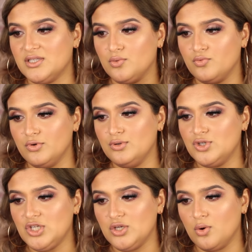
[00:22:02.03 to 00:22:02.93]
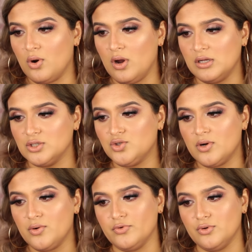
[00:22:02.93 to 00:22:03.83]
It's the Rouge Dior
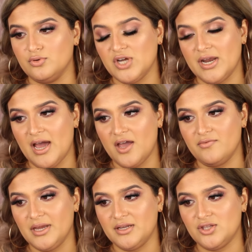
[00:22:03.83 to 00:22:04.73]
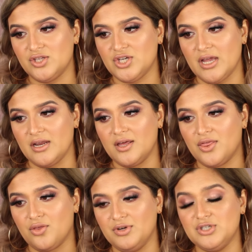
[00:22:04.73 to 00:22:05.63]
Ultra Rouge and I have mine in the shade
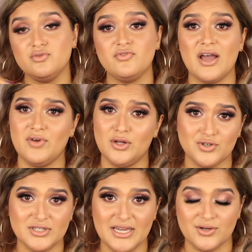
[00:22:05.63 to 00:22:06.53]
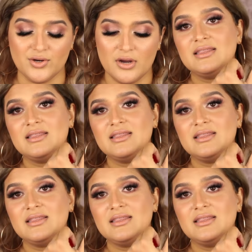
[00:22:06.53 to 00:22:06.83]
325 Ultra Tender.